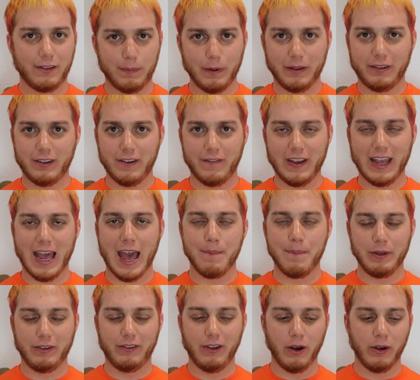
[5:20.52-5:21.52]
specific
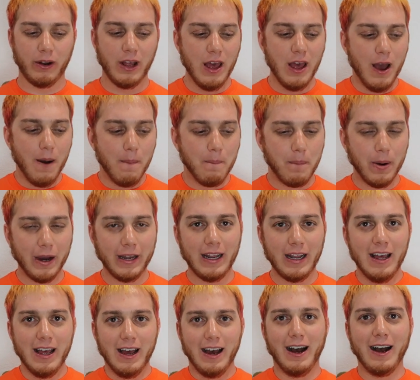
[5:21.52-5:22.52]
episode,
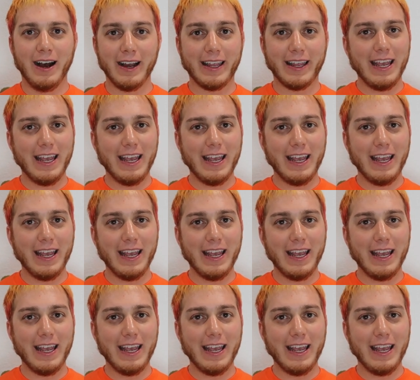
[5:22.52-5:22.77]
but uh,